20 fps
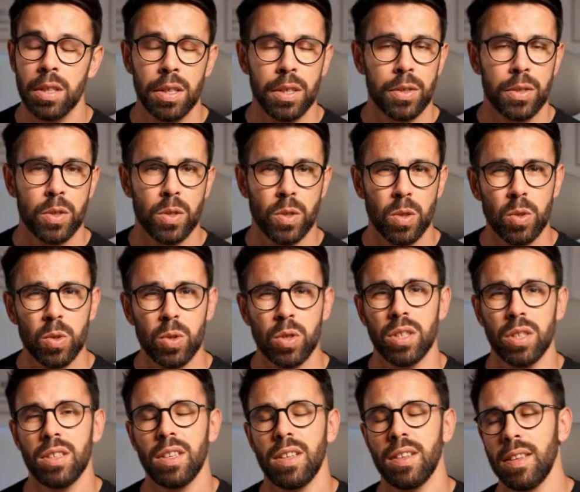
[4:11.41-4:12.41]

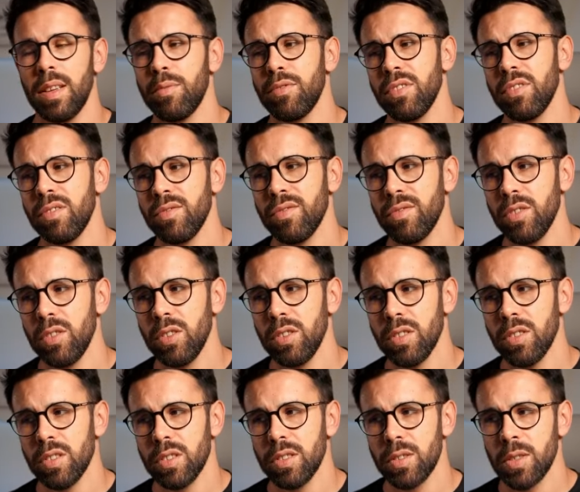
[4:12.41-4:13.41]
solution in different
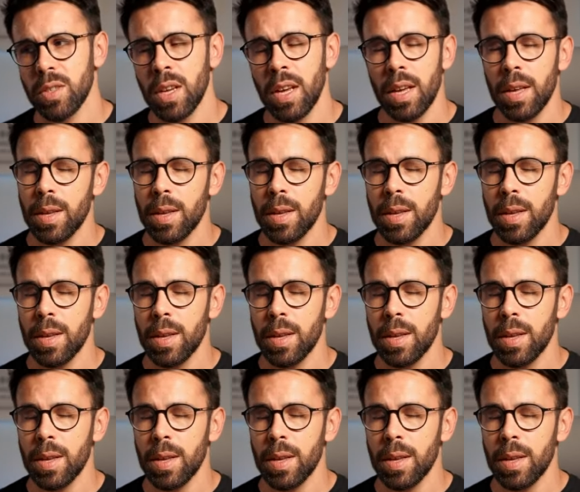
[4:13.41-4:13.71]
folders.